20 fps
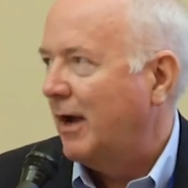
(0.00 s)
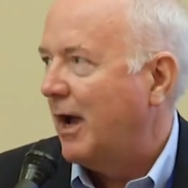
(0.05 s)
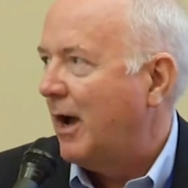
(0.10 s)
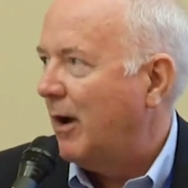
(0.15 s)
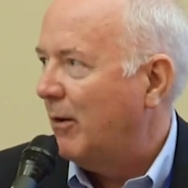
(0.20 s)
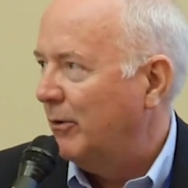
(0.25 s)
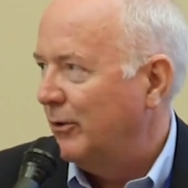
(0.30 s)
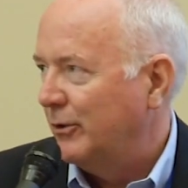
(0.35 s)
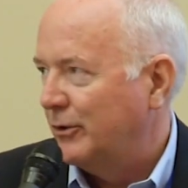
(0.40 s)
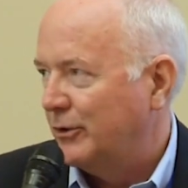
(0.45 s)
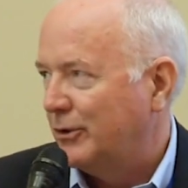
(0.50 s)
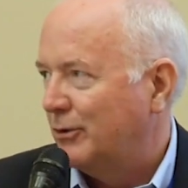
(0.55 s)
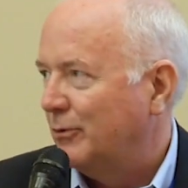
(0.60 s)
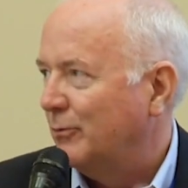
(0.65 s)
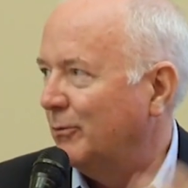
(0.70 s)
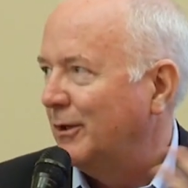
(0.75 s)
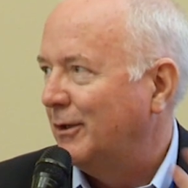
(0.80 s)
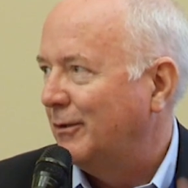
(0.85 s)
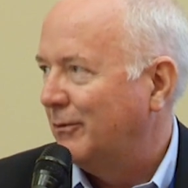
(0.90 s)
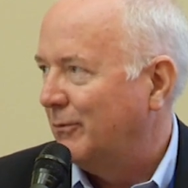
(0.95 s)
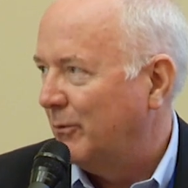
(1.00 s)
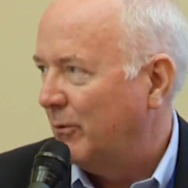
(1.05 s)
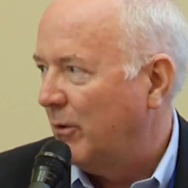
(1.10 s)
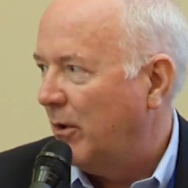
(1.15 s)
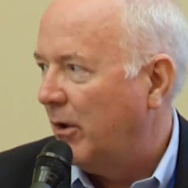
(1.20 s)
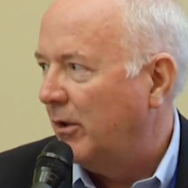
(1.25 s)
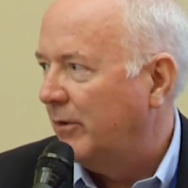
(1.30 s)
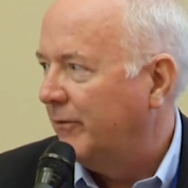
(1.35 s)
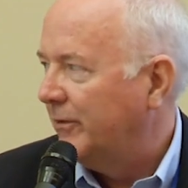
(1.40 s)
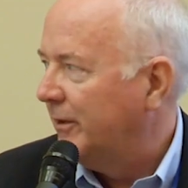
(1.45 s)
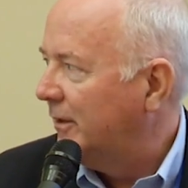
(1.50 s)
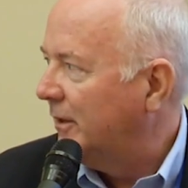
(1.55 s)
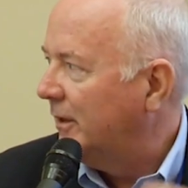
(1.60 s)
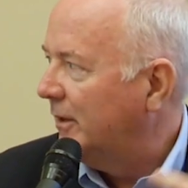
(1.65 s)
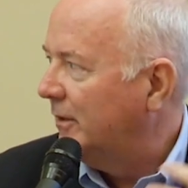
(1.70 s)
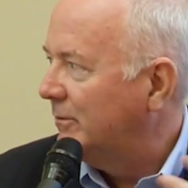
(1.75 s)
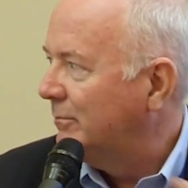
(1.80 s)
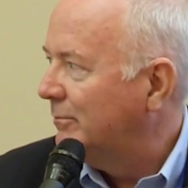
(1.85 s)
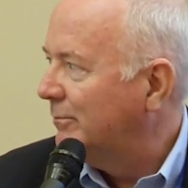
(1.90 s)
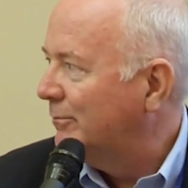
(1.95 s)
hours to read through all of it
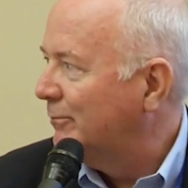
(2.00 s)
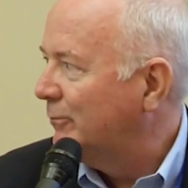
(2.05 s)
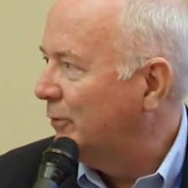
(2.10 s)
and